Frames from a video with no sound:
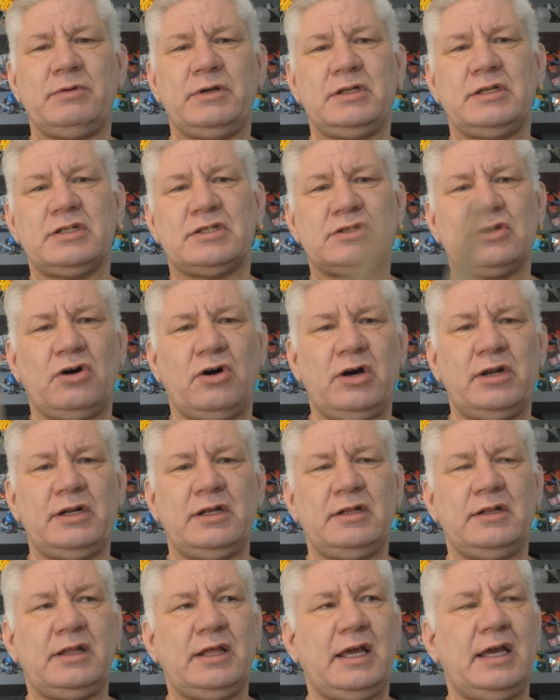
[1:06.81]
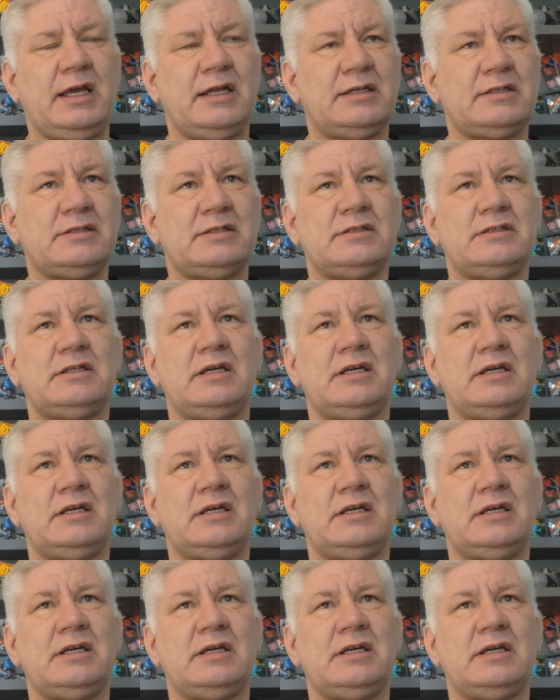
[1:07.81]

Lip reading: We decided that